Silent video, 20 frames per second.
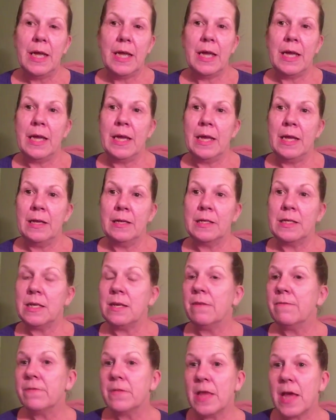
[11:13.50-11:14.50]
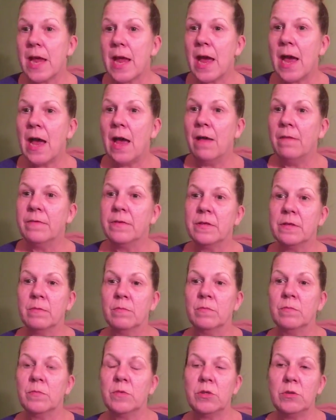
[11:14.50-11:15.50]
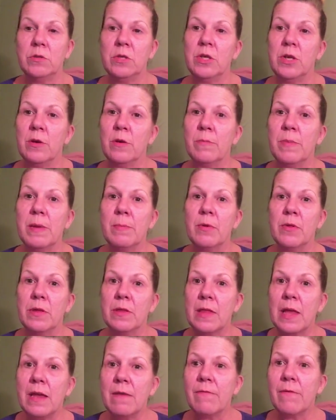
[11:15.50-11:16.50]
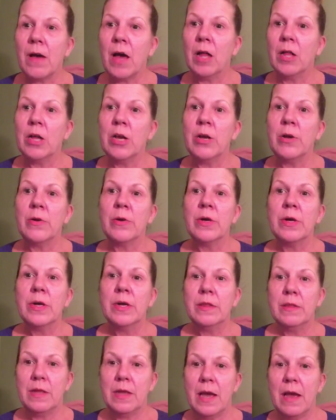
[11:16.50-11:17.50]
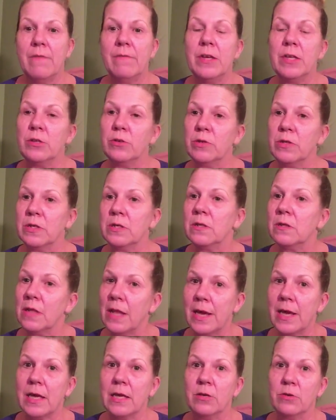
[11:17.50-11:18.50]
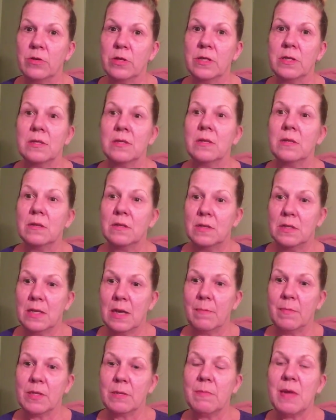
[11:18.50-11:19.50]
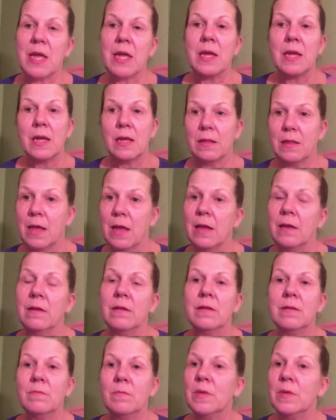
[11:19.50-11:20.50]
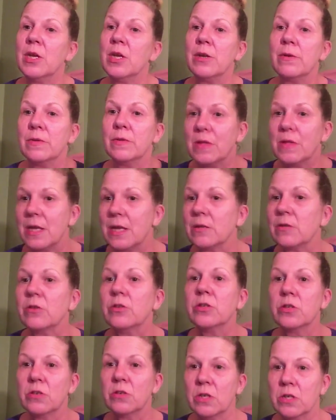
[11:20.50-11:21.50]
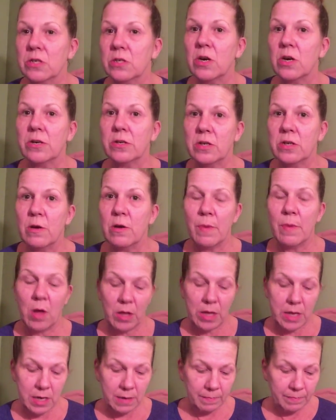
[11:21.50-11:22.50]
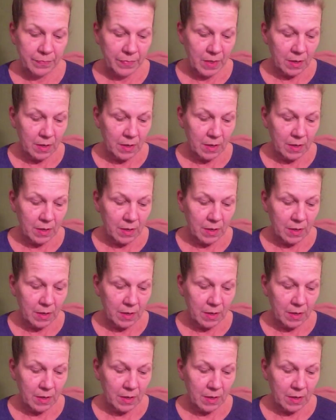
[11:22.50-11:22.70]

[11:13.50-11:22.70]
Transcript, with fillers: and see if they have some, you know, people that they follow that have interests, like interests same as me, and then, you know, things are just going to start snowballing.